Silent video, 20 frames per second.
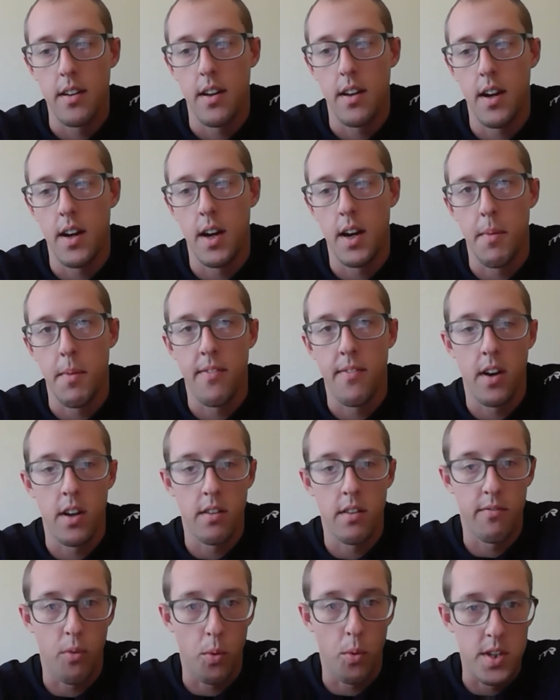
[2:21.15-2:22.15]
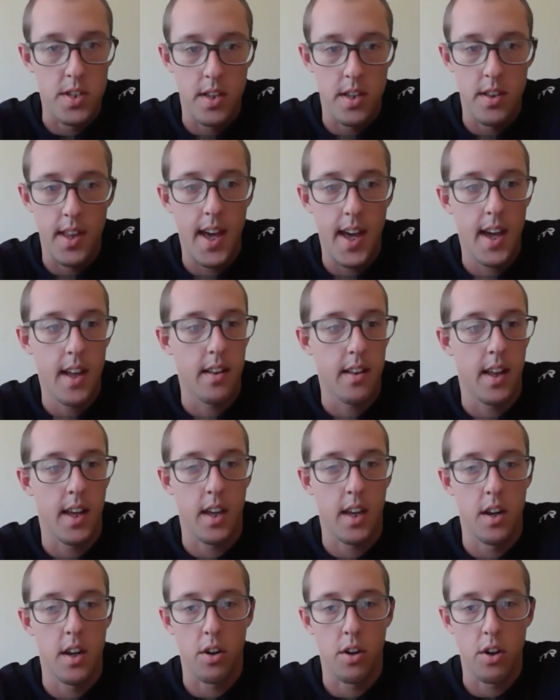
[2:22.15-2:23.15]
I found a voice in that,
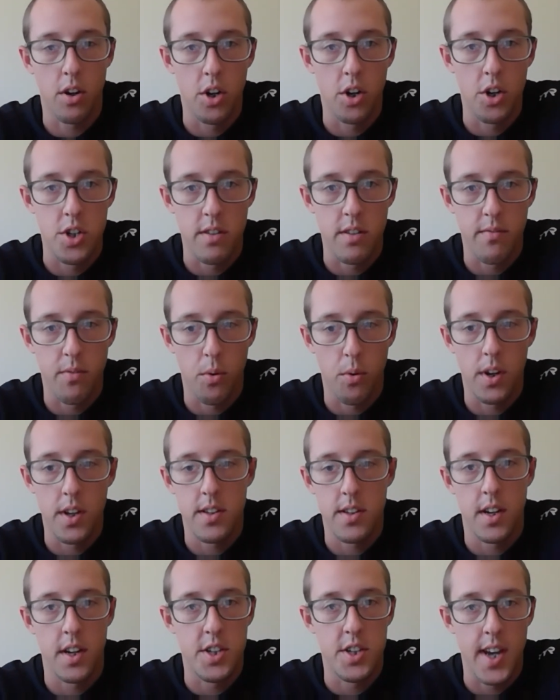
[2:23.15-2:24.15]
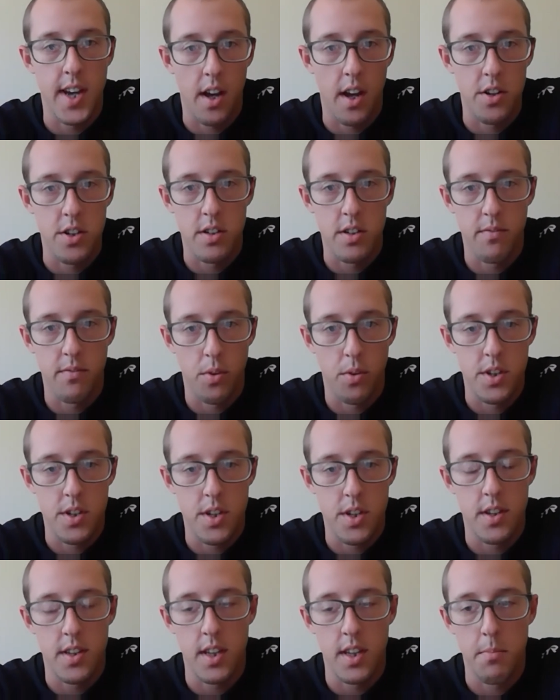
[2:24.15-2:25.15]
like an encouraging voice and a challenging voice
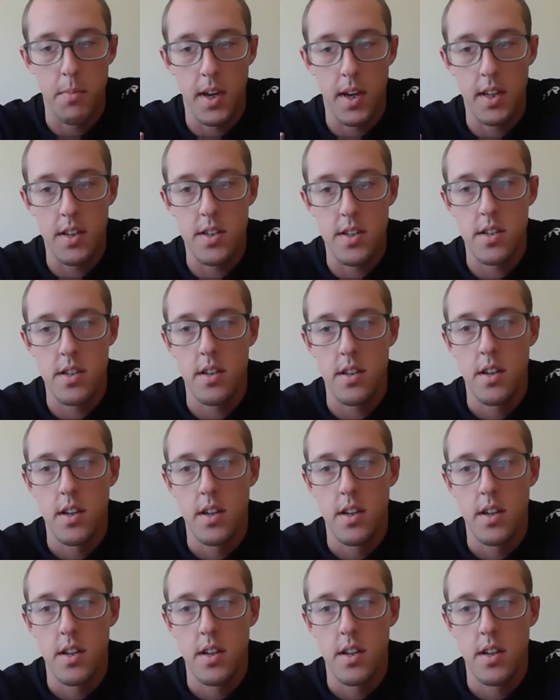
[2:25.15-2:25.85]
to the teammates.